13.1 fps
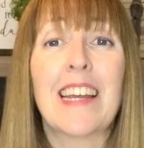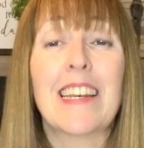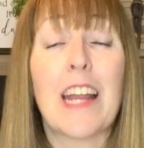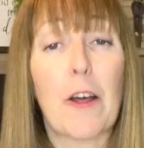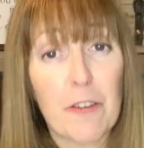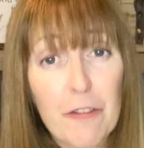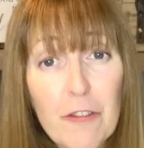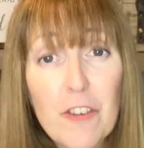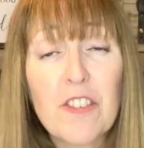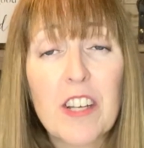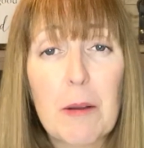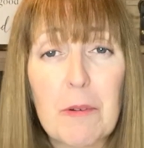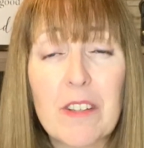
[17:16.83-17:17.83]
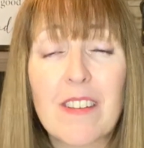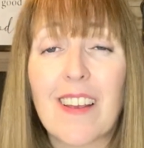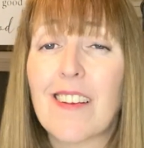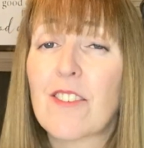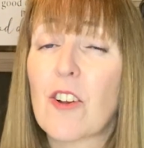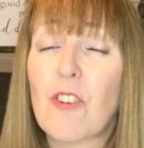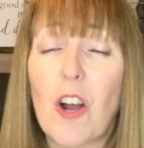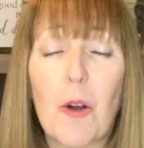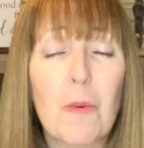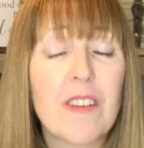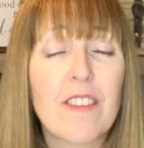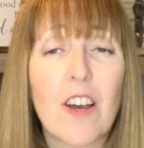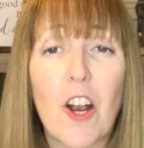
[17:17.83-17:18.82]
Now, the first couple days are
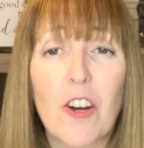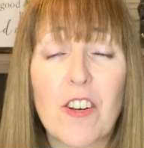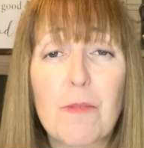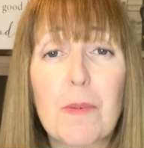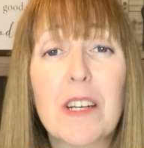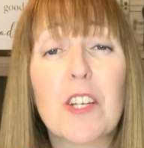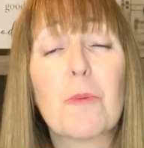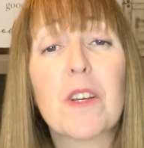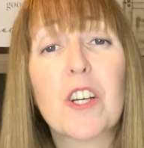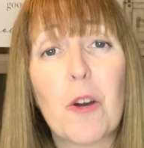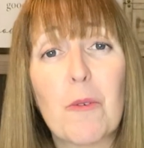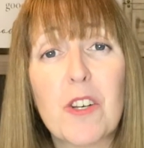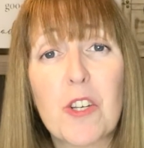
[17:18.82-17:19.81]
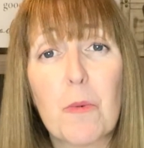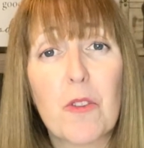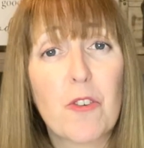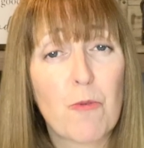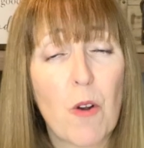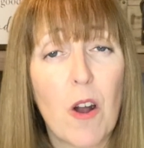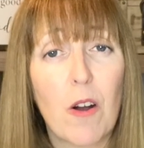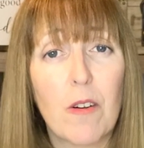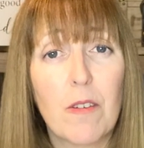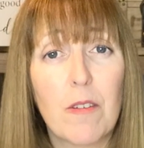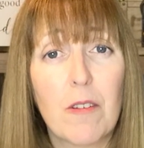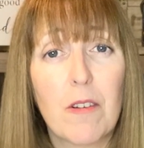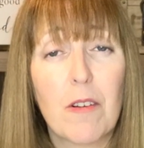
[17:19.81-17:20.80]
always the hardest because we go into withdrawal.
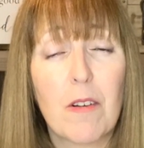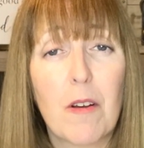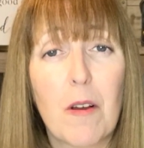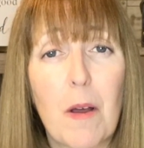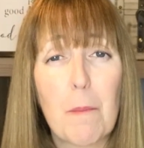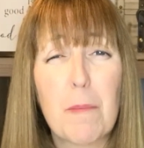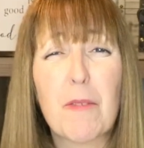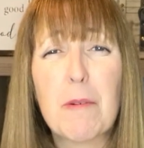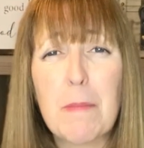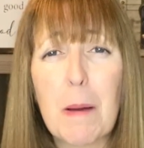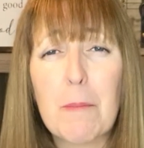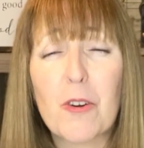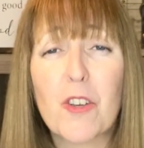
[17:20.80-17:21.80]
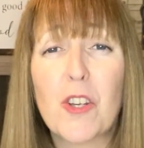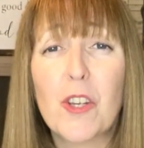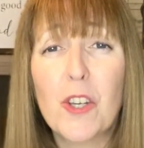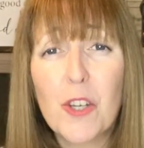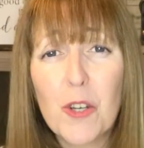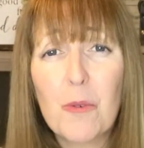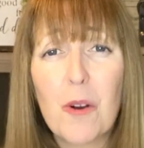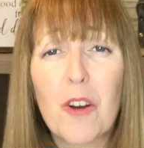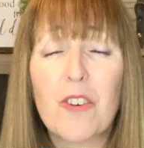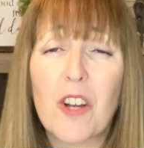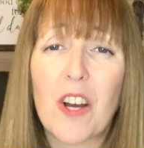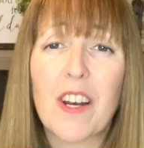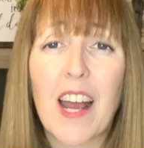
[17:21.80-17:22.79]
But remember, you are
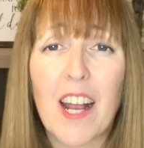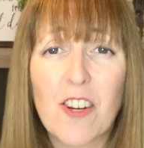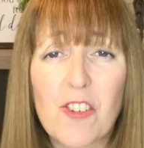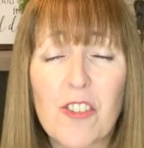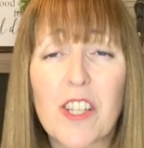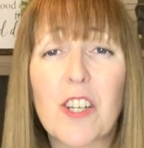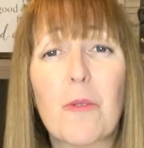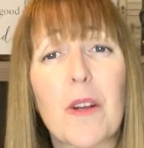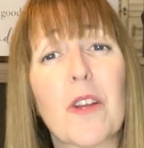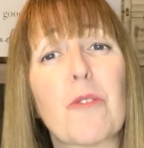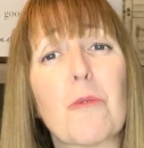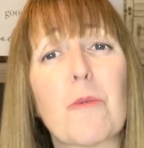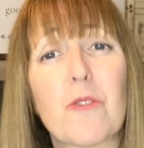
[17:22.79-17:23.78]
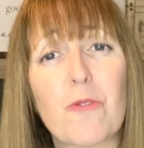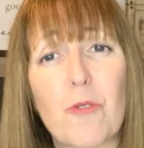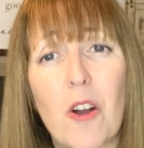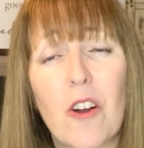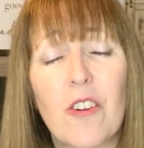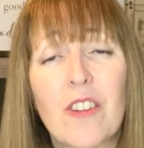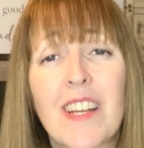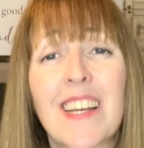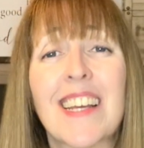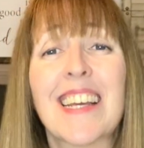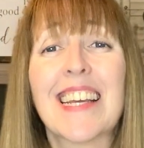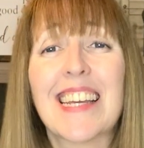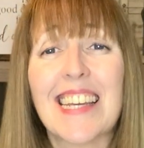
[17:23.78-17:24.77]
not actually going through withdrawal.
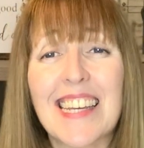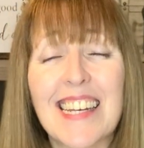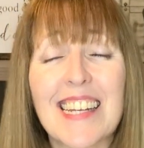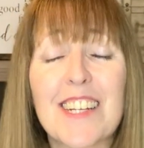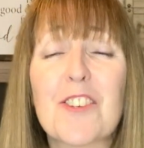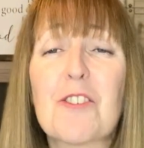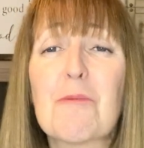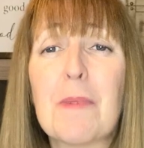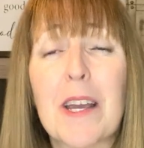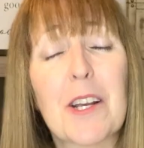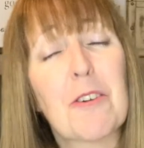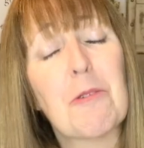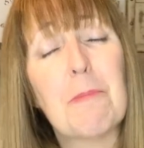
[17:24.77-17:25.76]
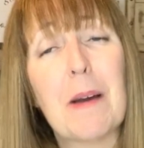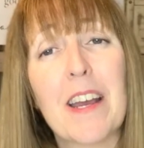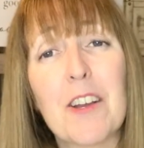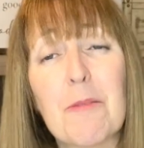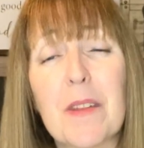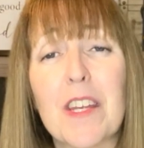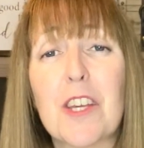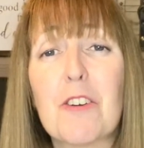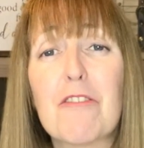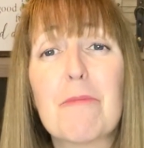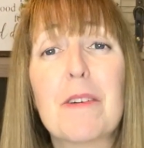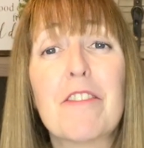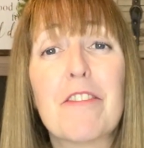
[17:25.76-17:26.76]
It is your microbiome that you
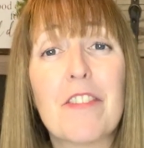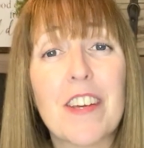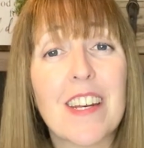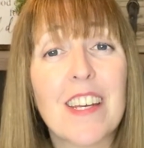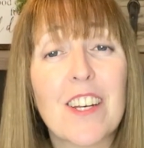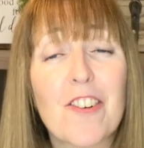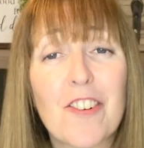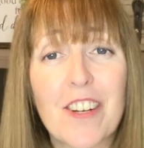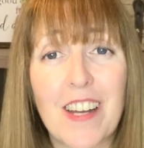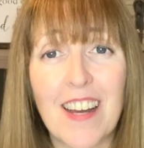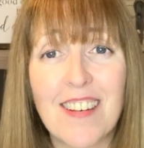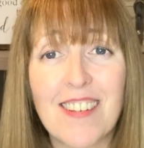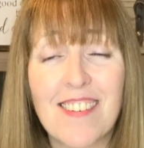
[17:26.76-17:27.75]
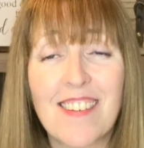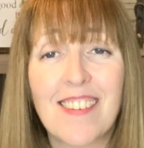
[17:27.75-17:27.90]
have been feeding in your gut,